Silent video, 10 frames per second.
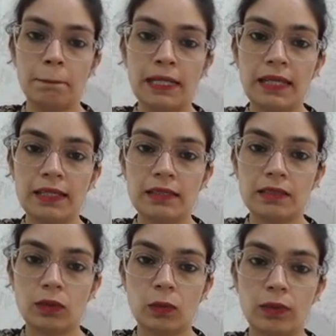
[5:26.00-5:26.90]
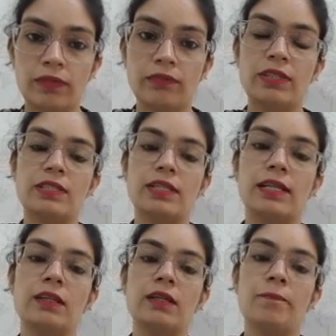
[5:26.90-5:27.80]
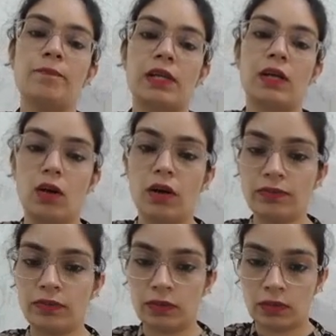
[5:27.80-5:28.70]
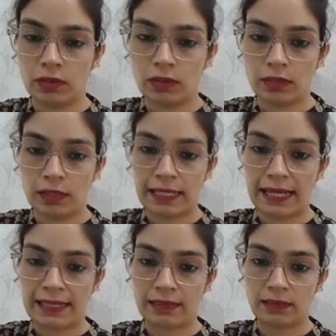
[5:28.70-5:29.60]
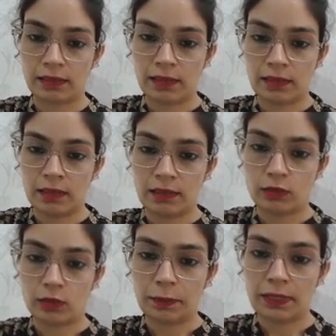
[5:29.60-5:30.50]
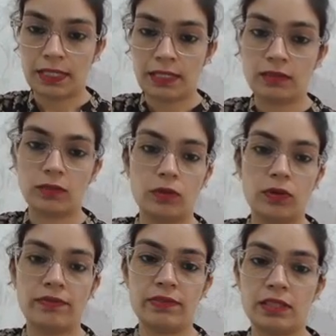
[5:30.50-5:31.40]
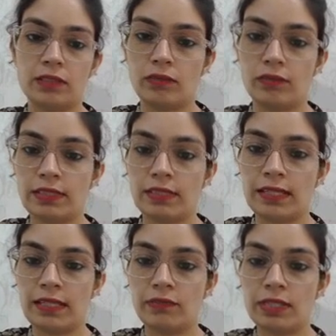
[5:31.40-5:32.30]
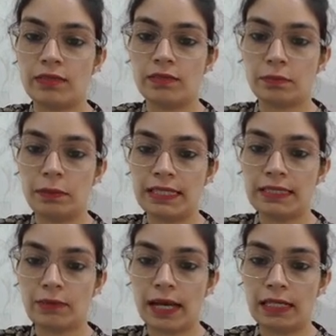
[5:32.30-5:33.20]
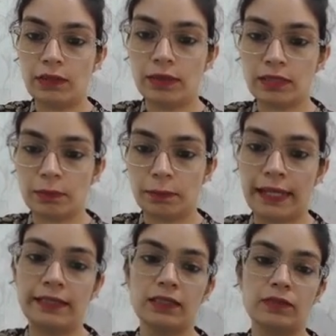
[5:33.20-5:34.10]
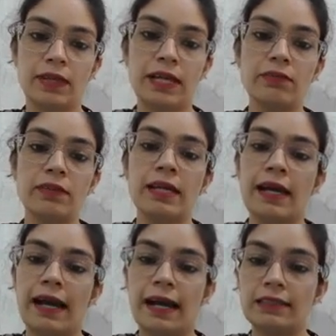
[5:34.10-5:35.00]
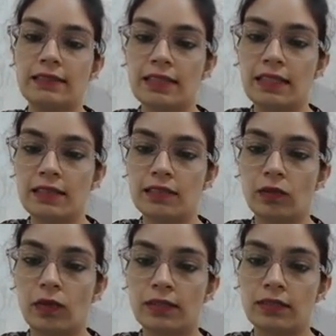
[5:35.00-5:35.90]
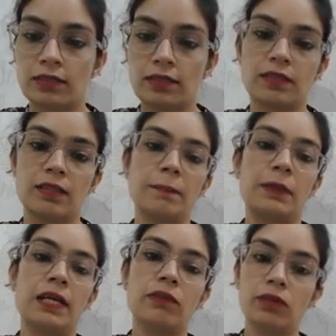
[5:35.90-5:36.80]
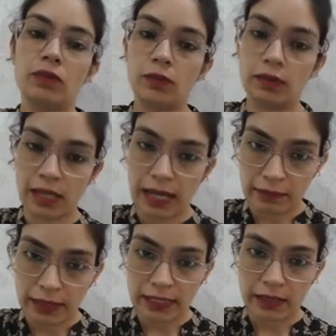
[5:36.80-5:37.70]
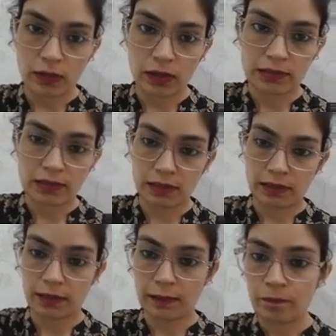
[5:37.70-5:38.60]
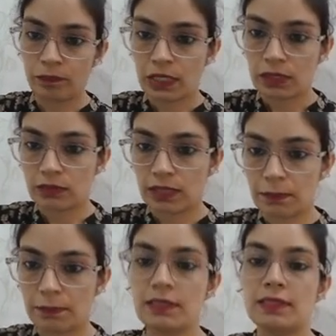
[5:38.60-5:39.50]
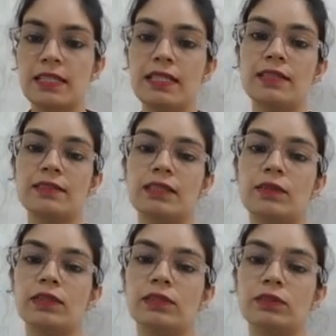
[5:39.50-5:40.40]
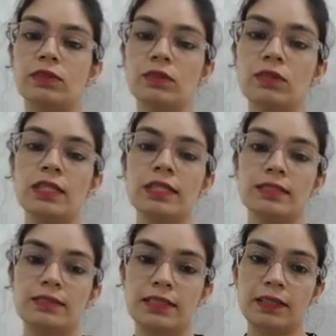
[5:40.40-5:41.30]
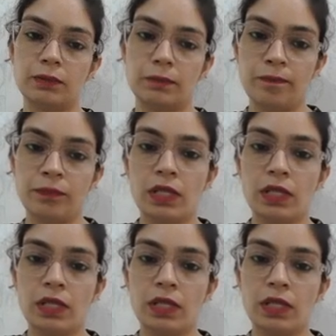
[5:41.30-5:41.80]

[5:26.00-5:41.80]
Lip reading: b is the coefficient of x. So b is coefficient of x. Here b's value is minus 5 and c is a constant term. Here we don't have any constant term. So that means c is equals to 0.